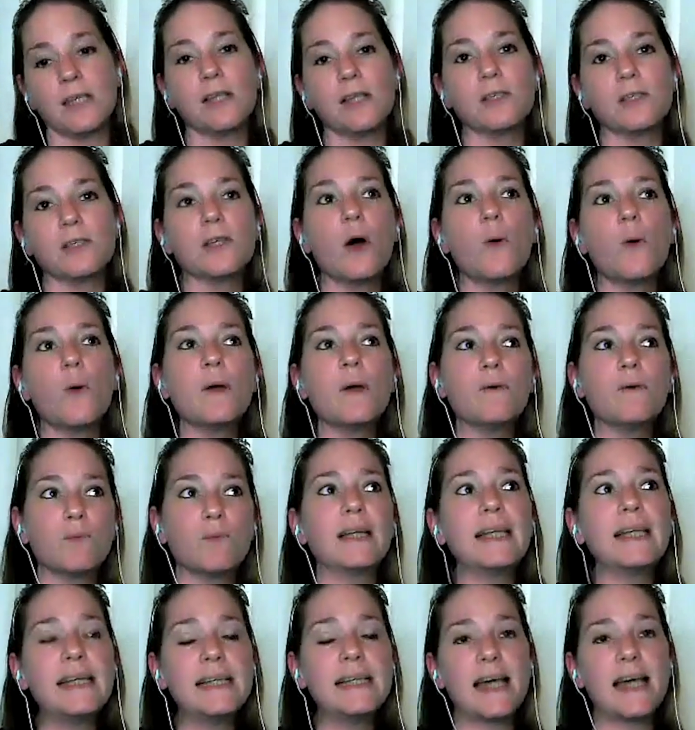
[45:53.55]
And so we
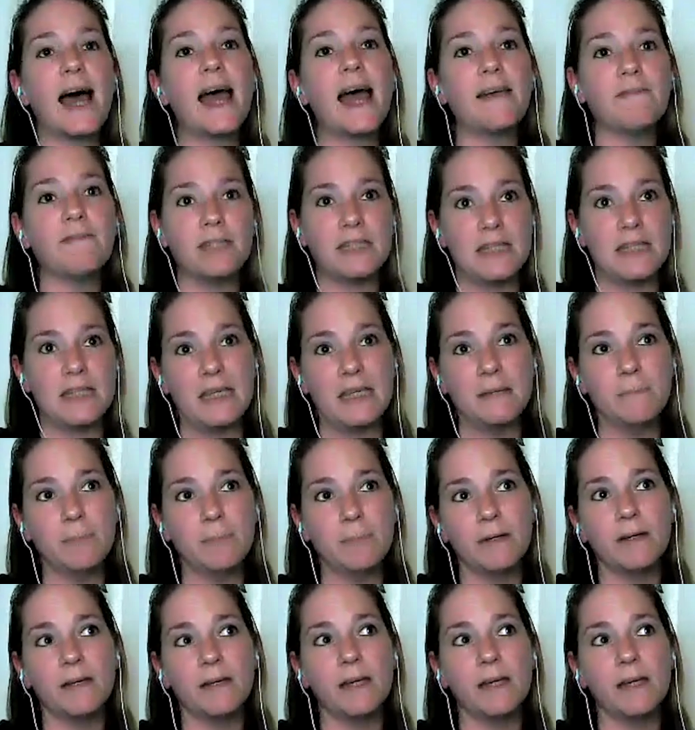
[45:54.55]
really dive deep
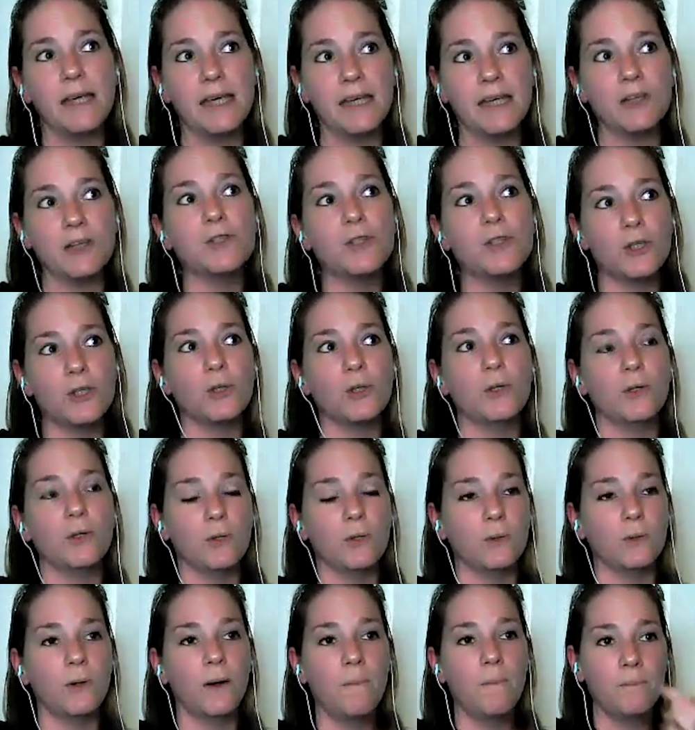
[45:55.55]

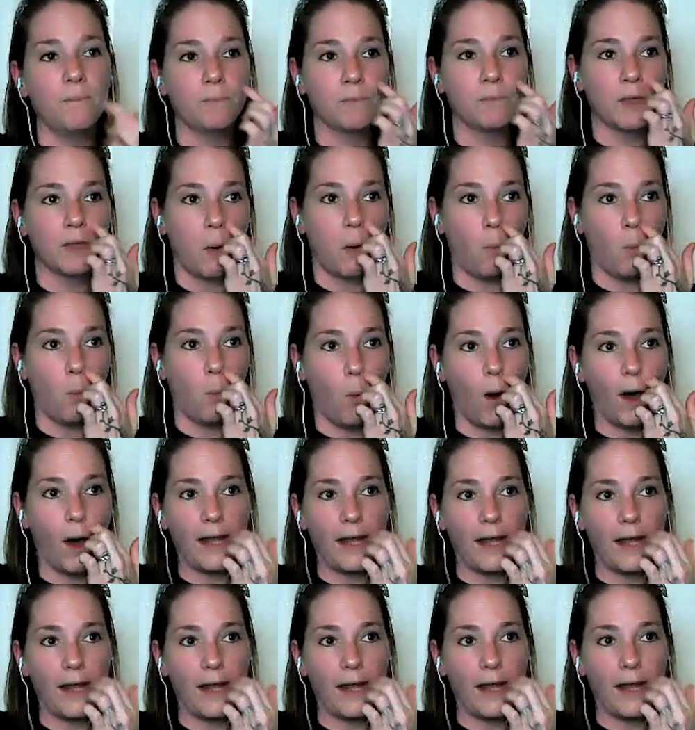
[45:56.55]
into what
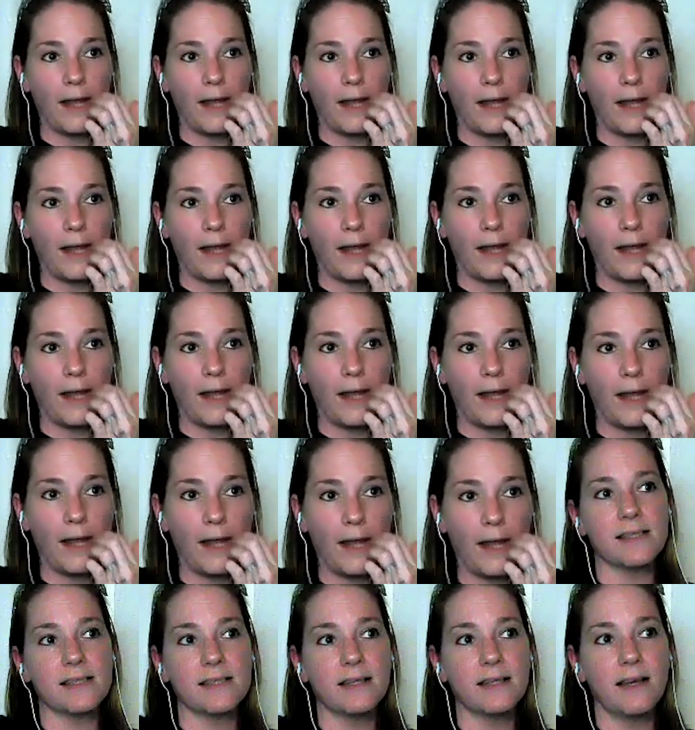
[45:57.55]
is,
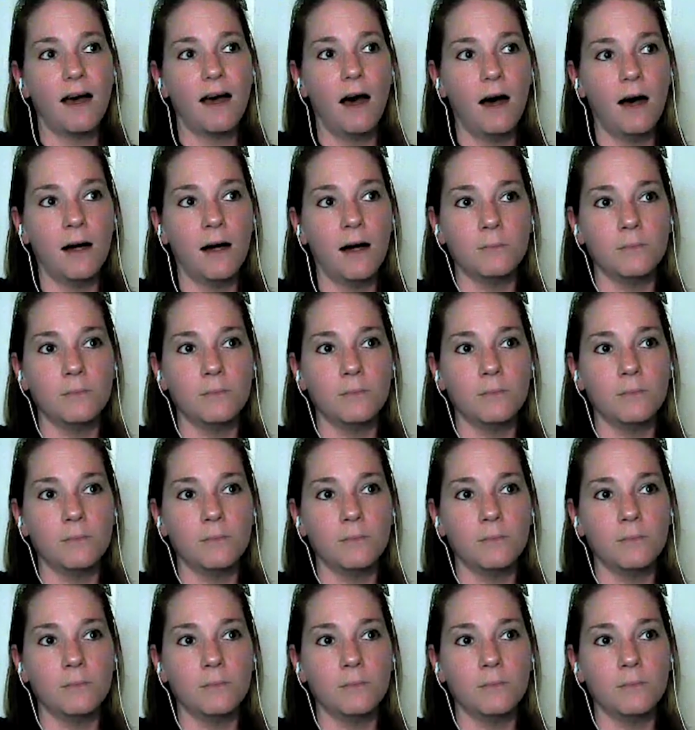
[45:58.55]
um,